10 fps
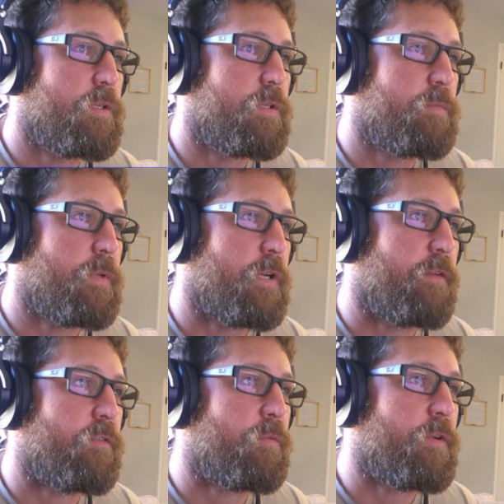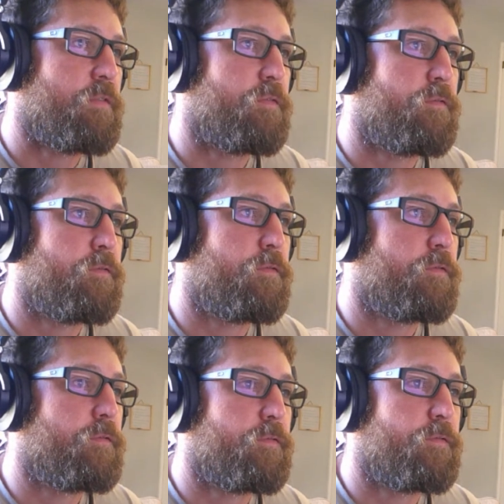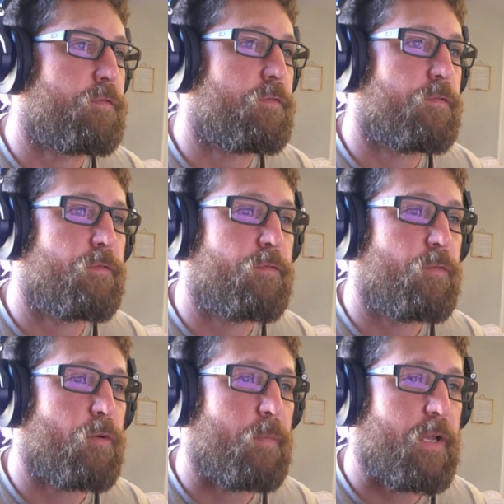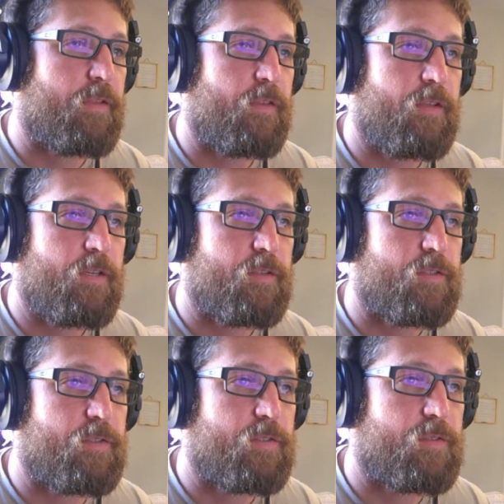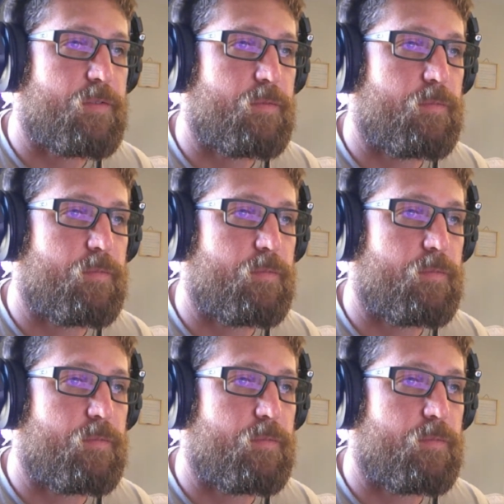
I'm gonna have to reformat this